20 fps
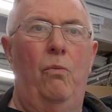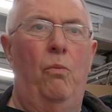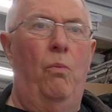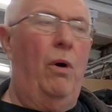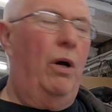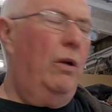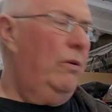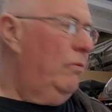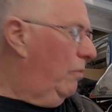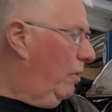
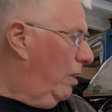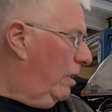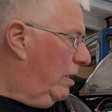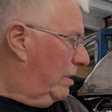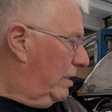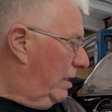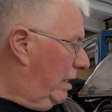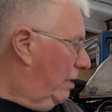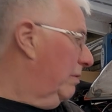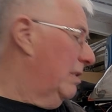One
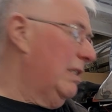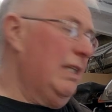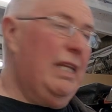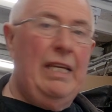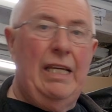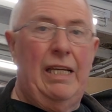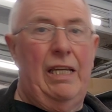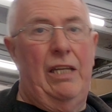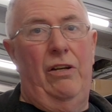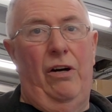was it was
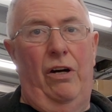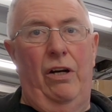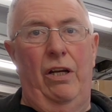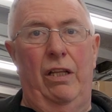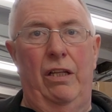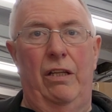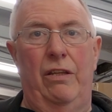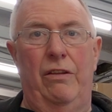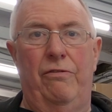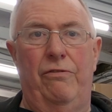leaking
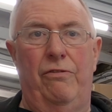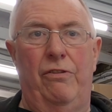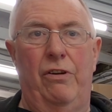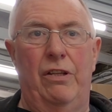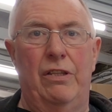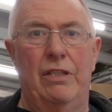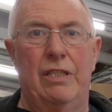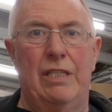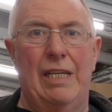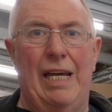oil at the
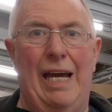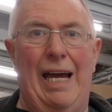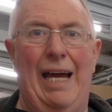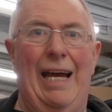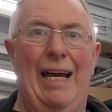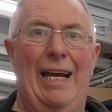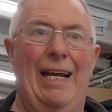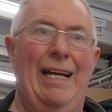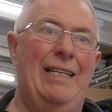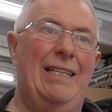front
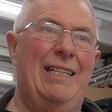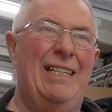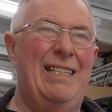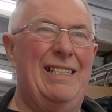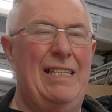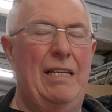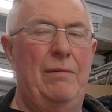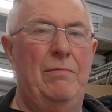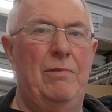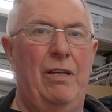and it
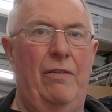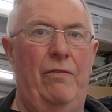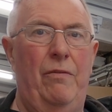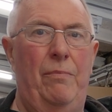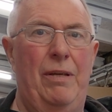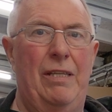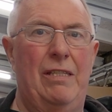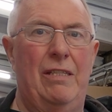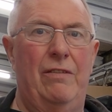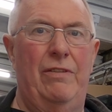seemed to have a
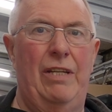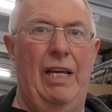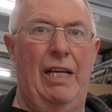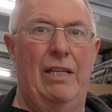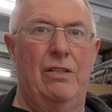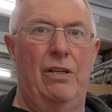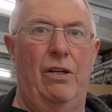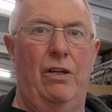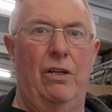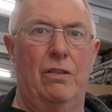bit of an
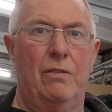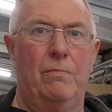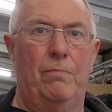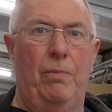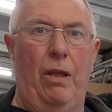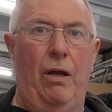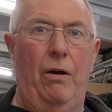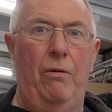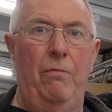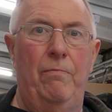
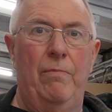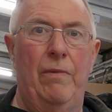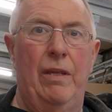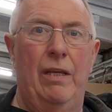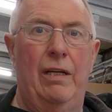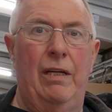exhaust blow.